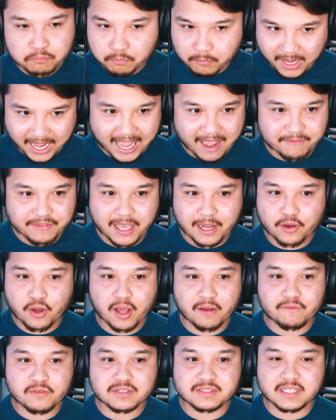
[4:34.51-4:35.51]
Have that
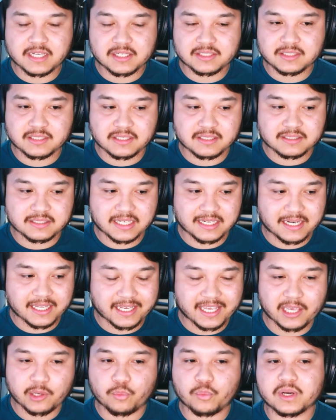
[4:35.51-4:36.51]
conversation and say like,
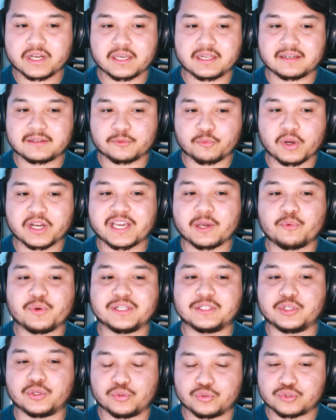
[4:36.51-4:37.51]
"Hey, what can what can we
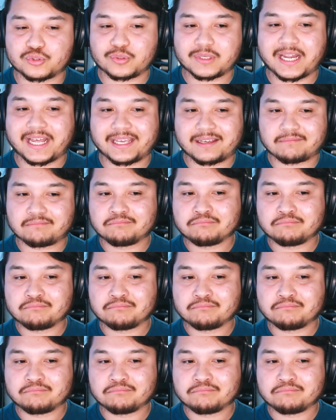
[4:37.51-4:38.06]
do to like